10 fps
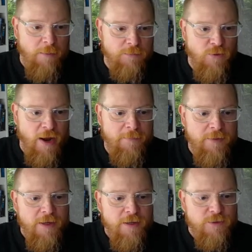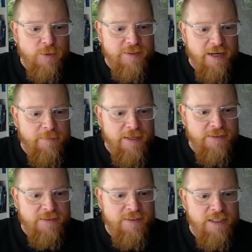right? So it's going to be
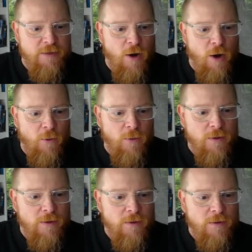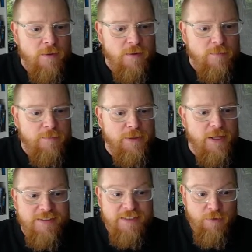0 plus
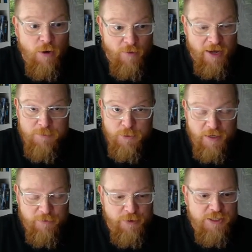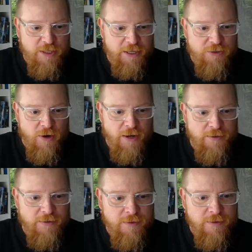0, right? I'm doing it for each electron.
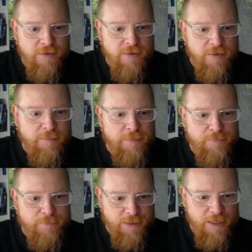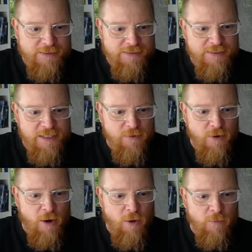Plus
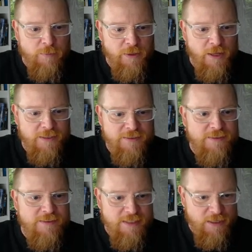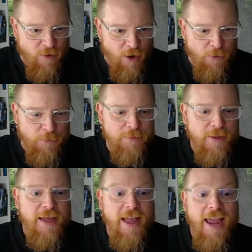0 plus 0.
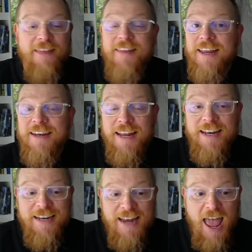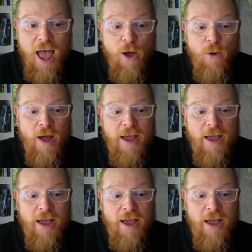And then now I have to